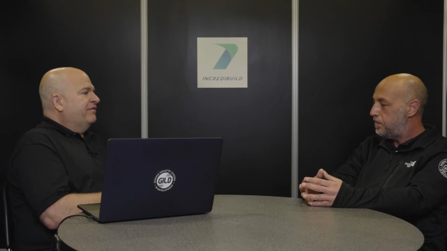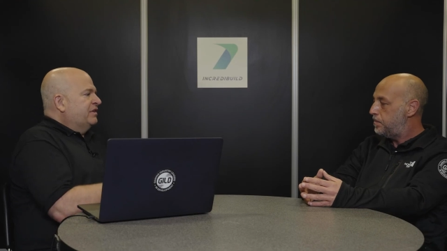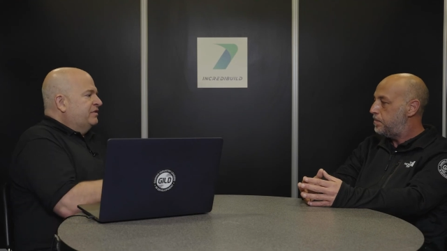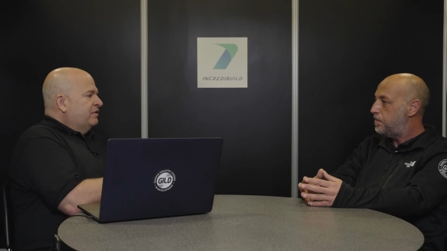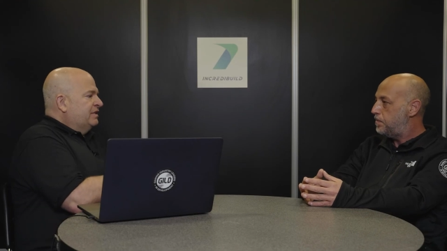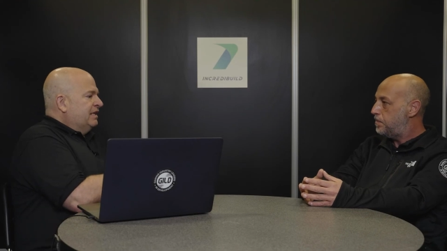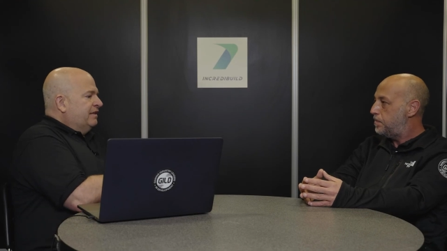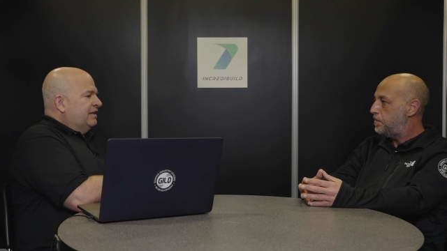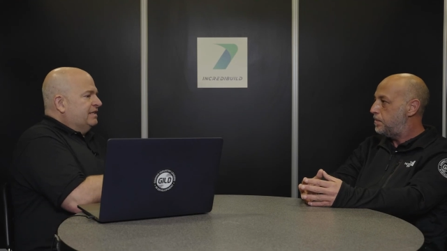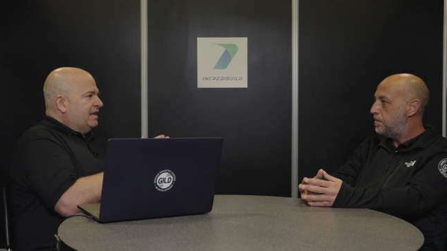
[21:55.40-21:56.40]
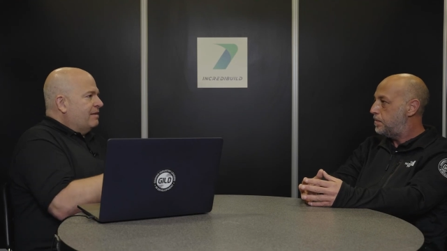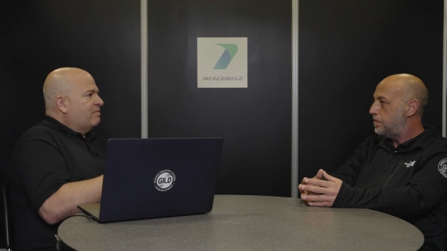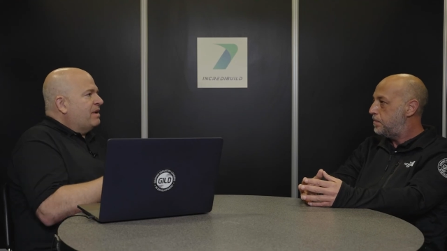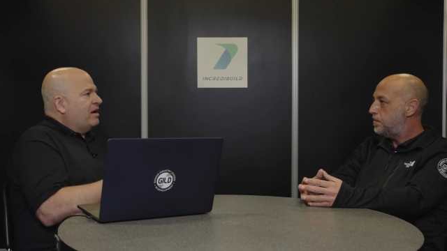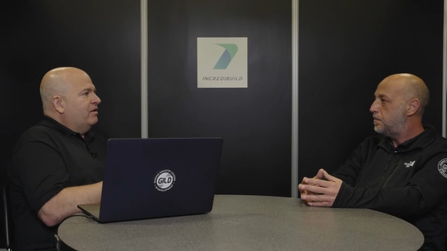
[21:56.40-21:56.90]
Speaker 1: if he's using it the
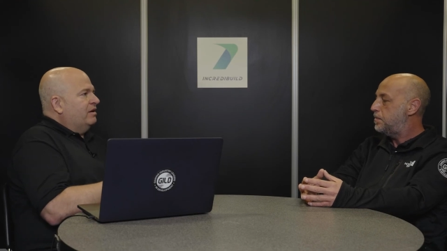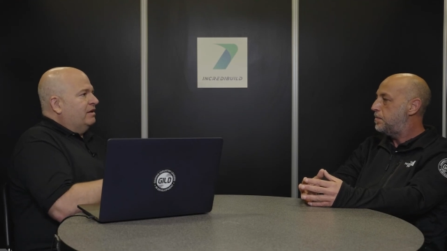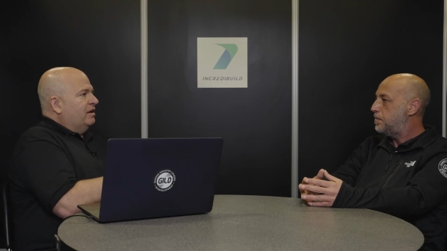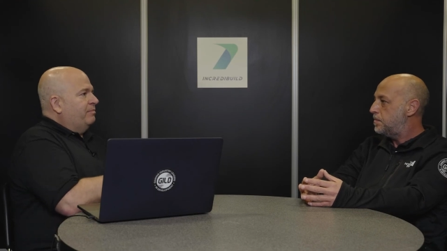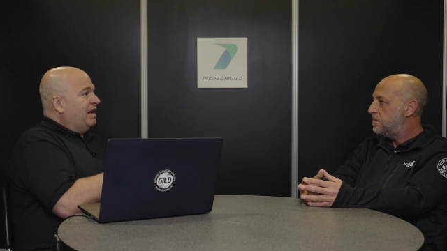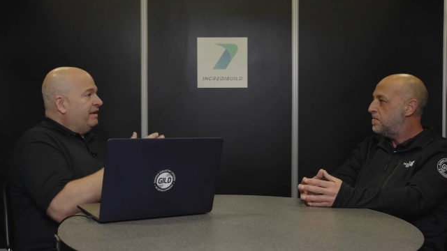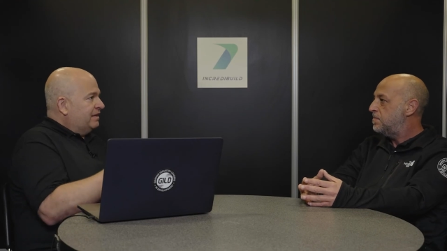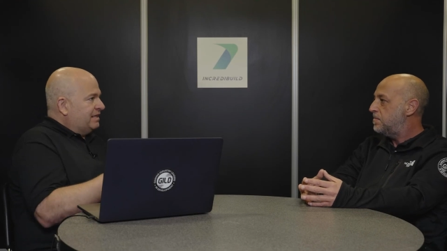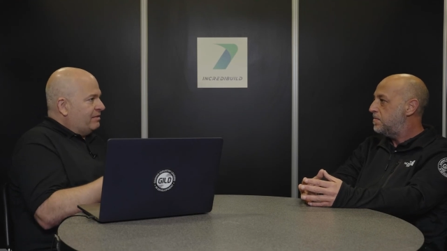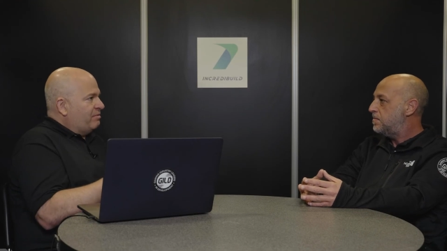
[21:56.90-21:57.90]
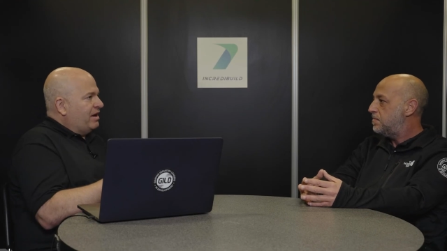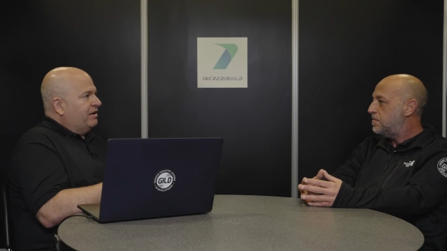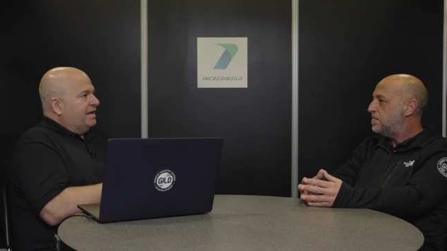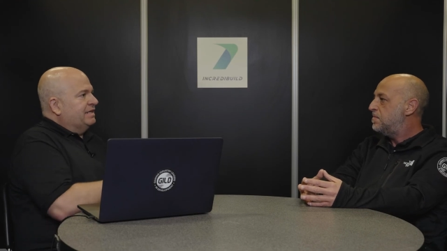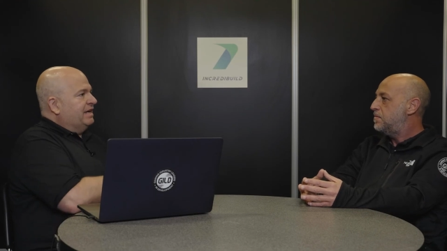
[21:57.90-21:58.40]
same amount, paying the same
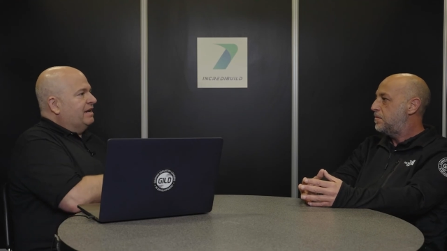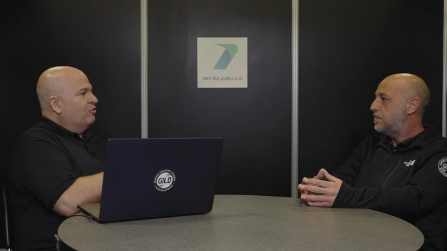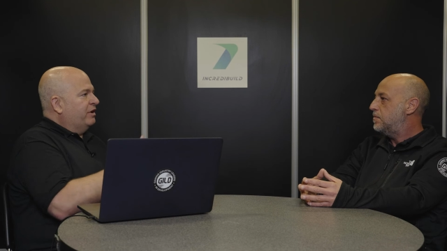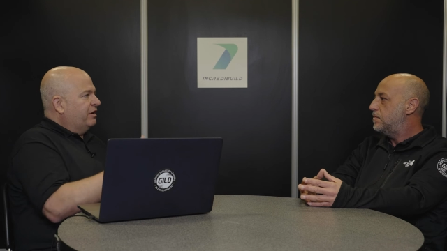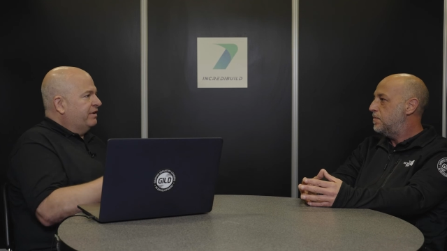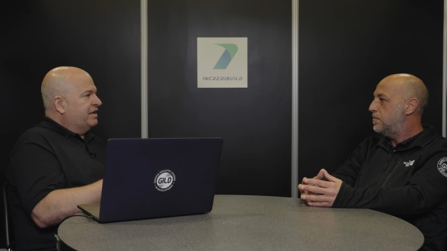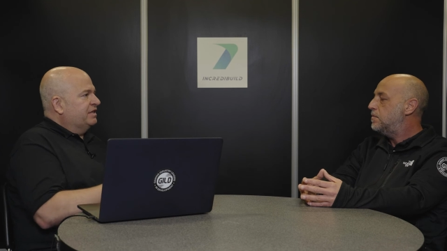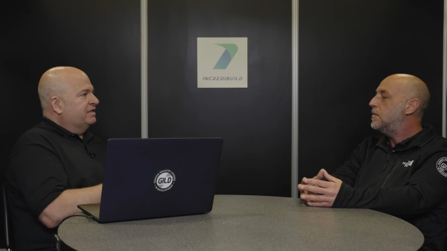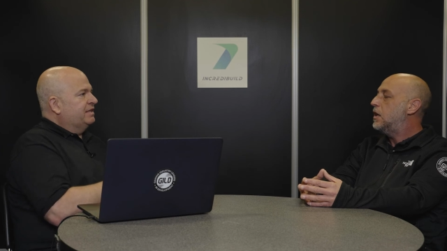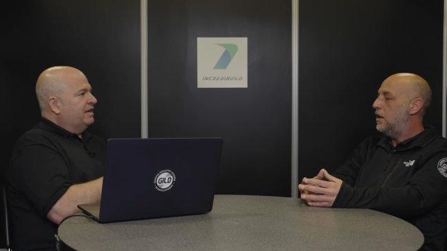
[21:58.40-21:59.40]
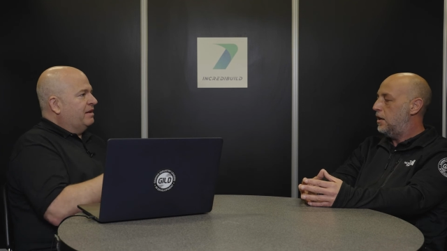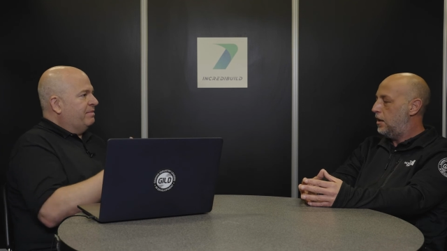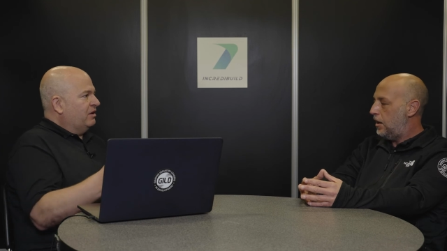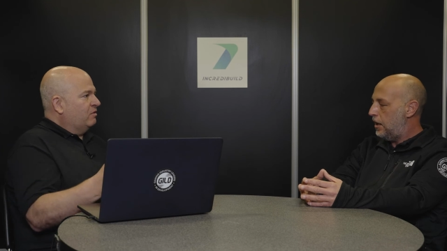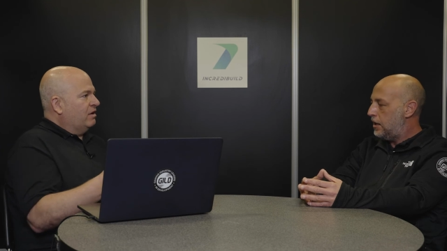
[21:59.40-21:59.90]
amount, he's getting more iterations, he's
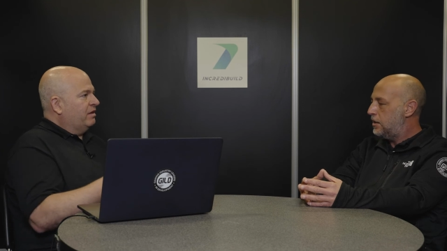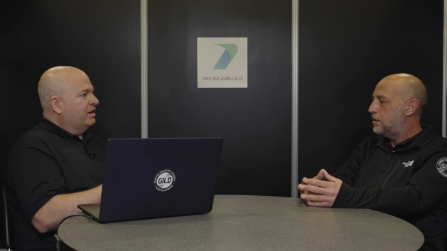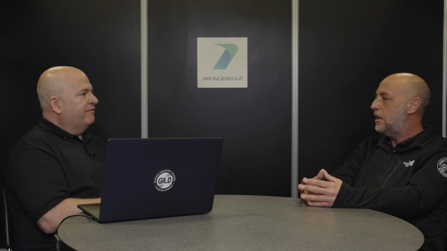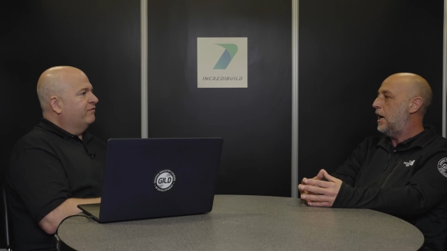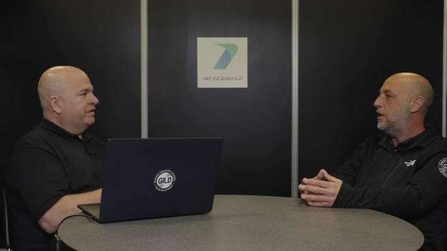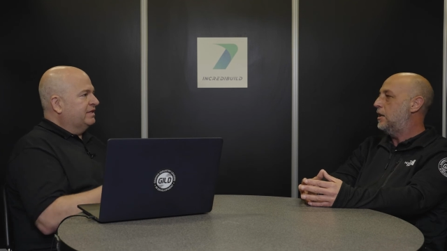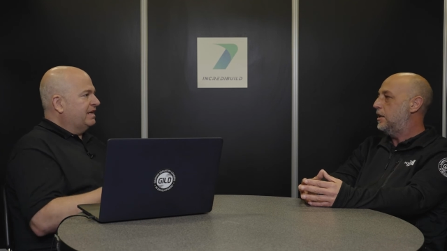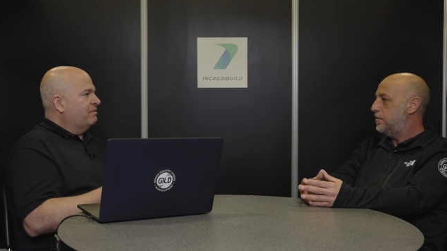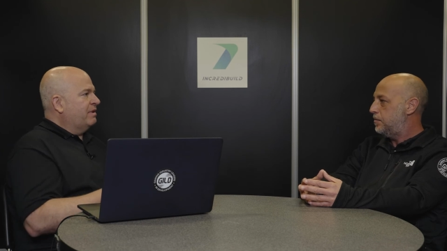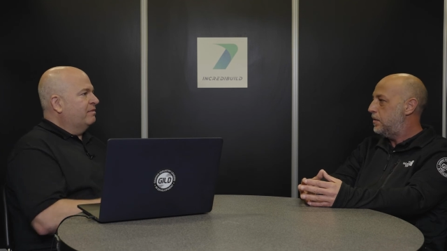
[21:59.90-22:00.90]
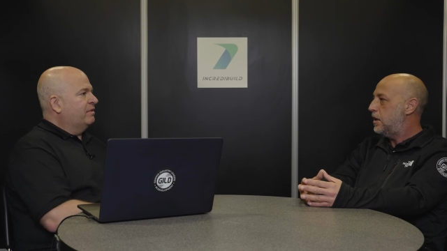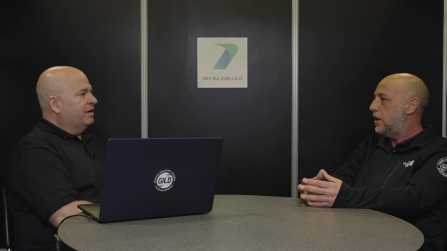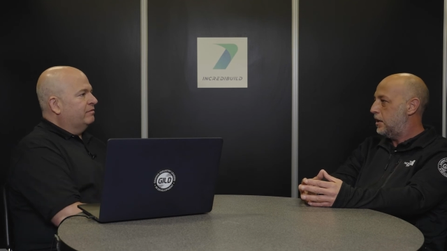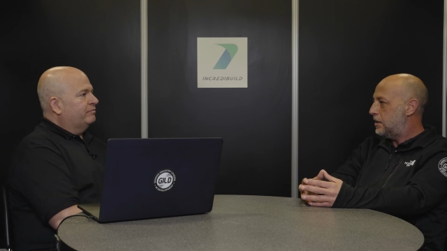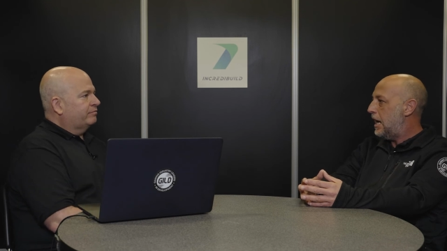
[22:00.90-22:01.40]
getting better quality for the same amount of
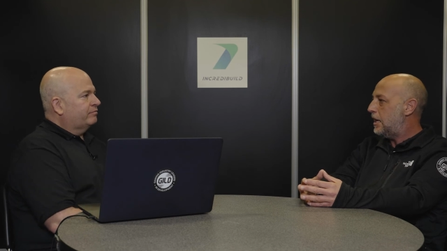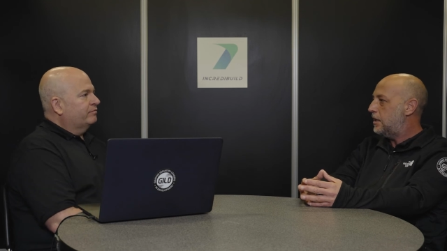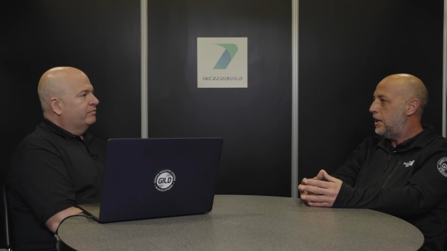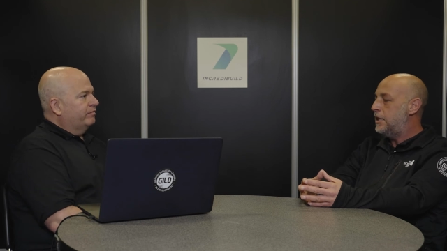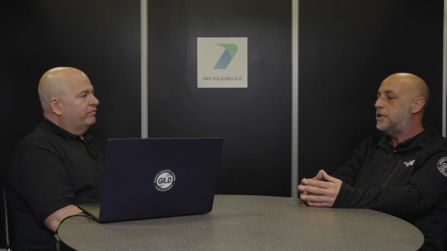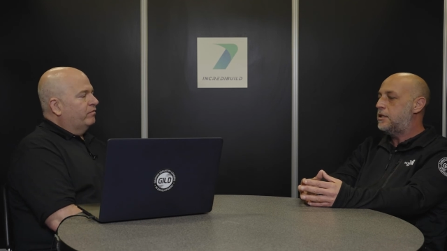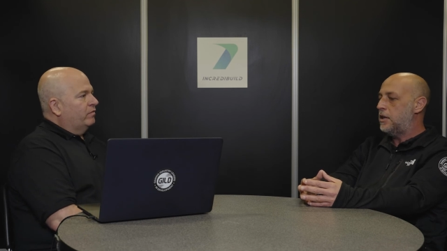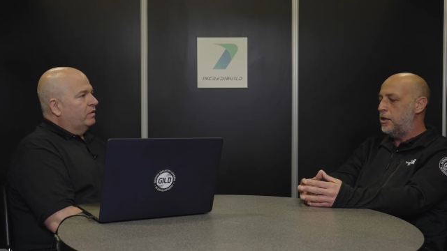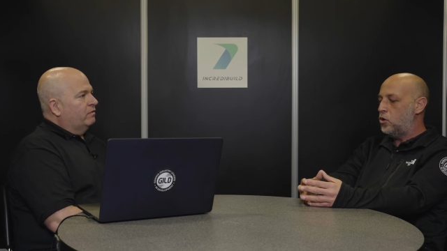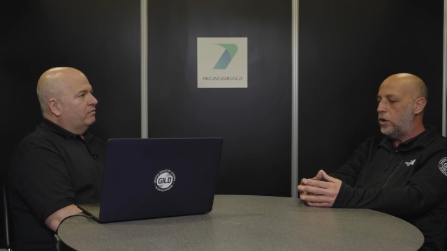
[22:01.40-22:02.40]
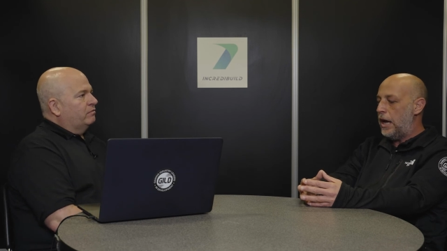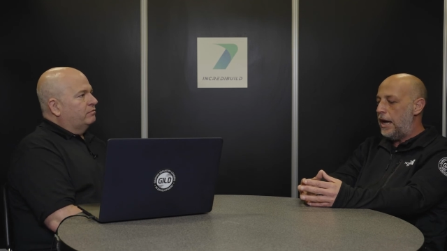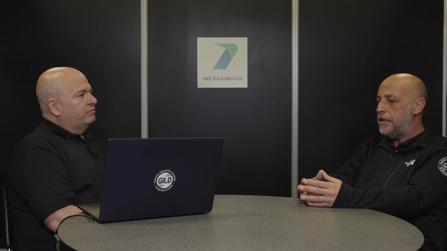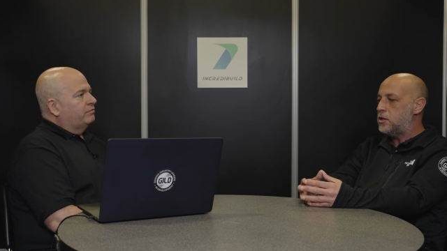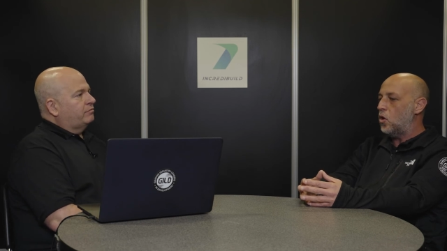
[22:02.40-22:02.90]
money.
Speaker 2: Exactly. And it's and
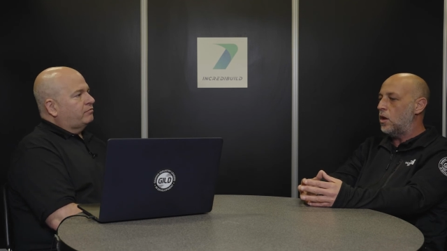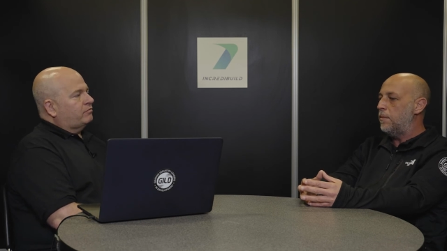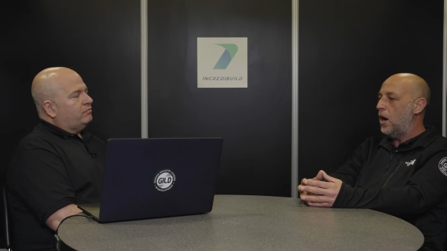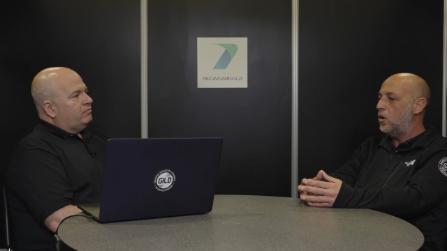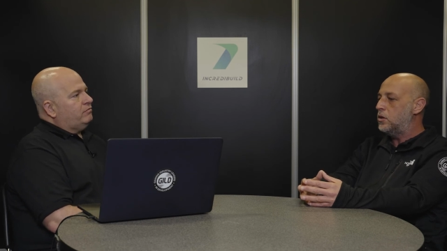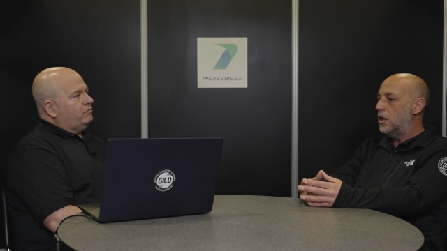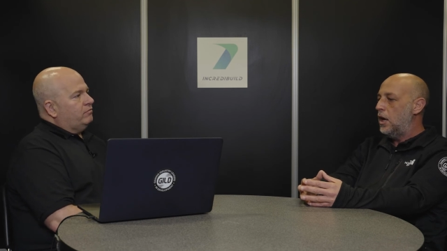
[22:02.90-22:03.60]
today it's all about